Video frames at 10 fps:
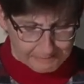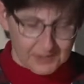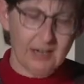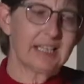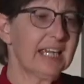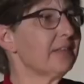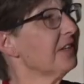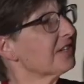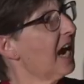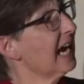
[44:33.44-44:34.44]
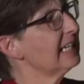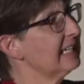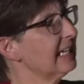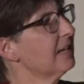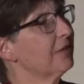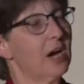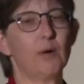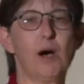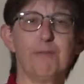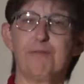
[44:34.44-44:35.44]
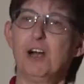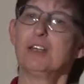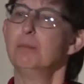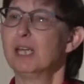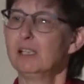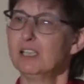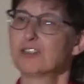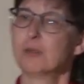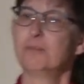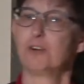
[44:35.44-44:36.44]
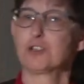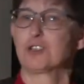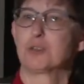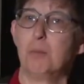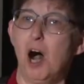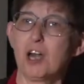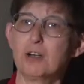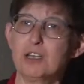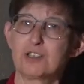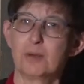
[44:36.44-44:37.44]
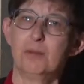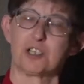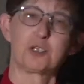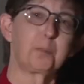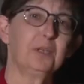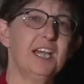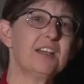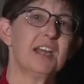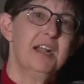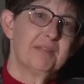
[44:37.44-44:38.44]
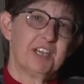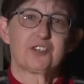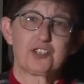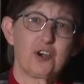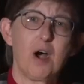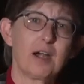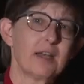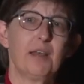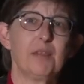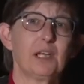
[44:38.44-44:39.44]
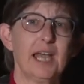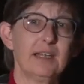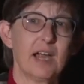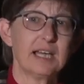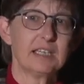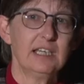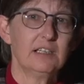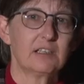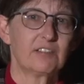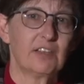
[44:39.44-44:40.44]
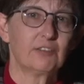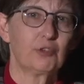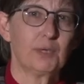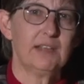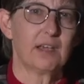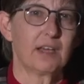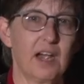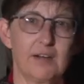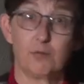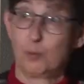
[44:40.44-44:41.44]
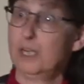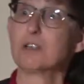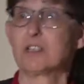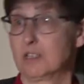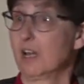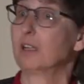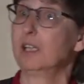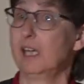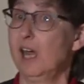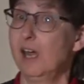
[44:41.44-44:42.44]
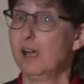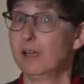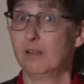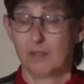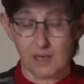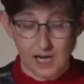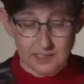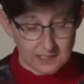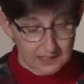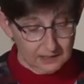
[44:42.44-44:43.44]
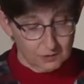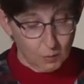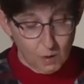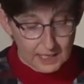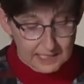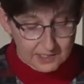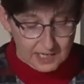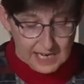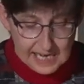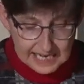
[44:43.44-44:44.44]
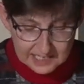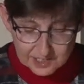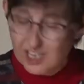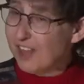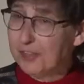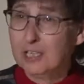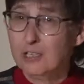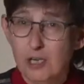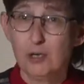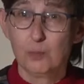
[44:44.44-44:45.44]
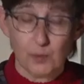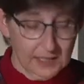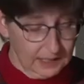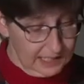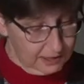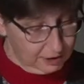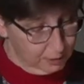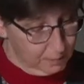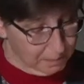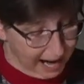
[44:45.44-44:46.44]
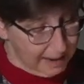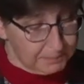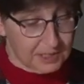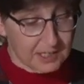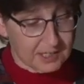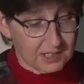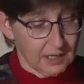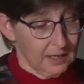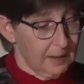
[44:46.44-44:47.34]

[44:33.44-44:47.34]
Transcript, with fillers: Now, again, this idea, though, of fundamentalism versus modernism, a split that started in the late 19th century that kind of rears its ugly head in the 1920s, is nothing new really to Baptists